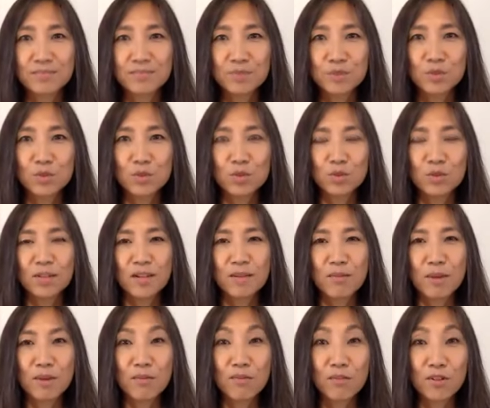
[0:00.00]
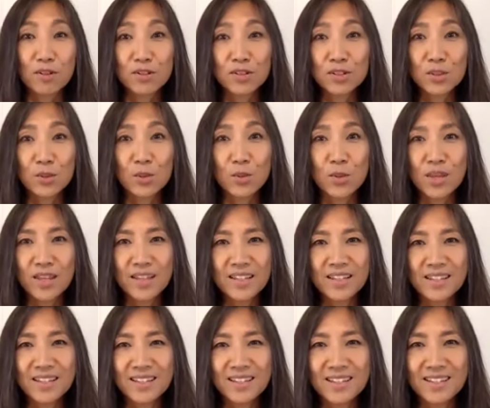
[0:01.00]
sort of like my first
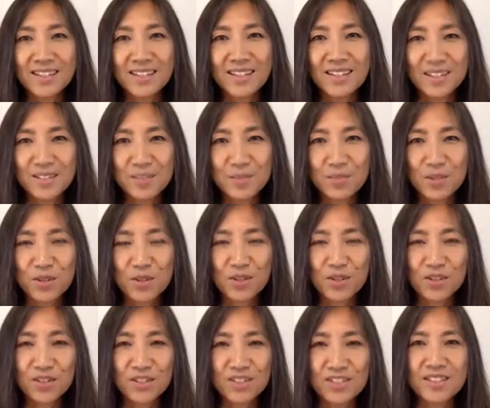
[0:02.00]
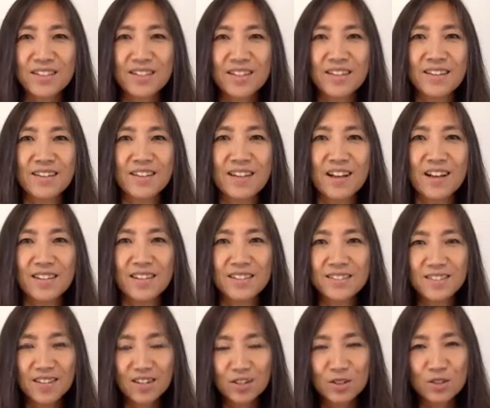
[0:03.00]
awakening experience, and I
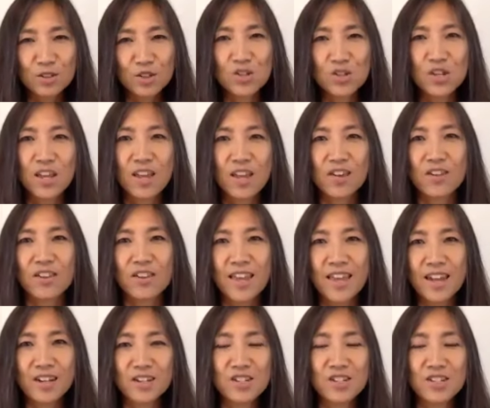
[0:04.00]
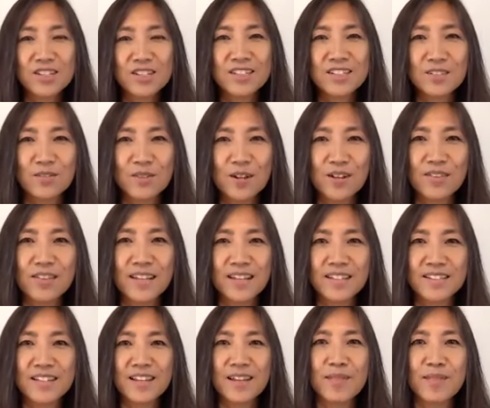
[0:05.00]
started to channel energies around
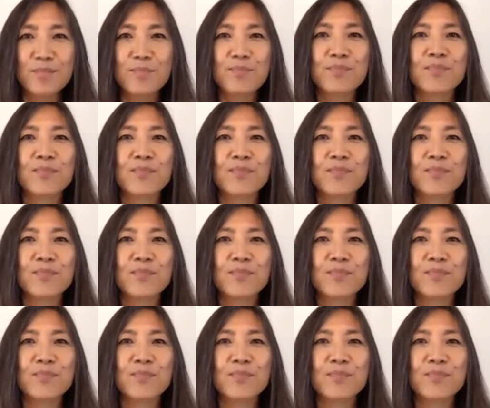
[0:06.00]
that time.